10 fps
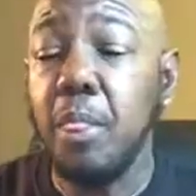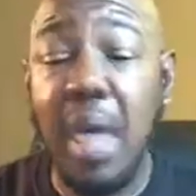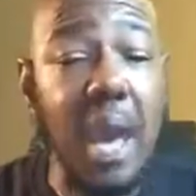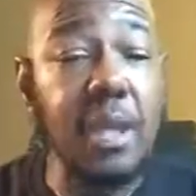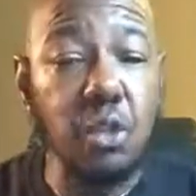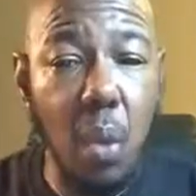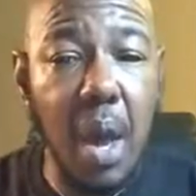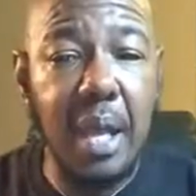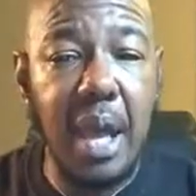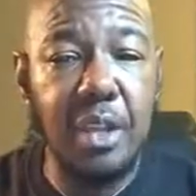That is
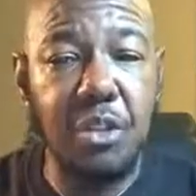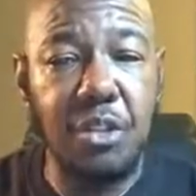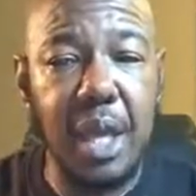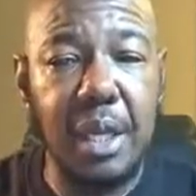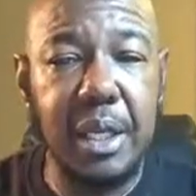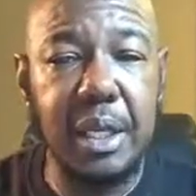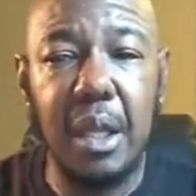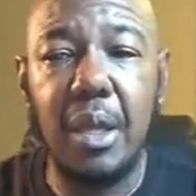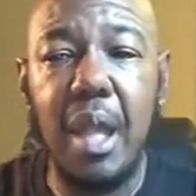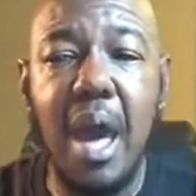why I said in
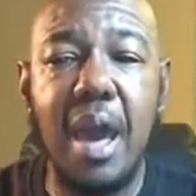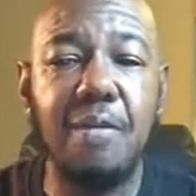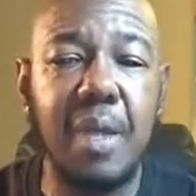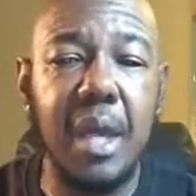a live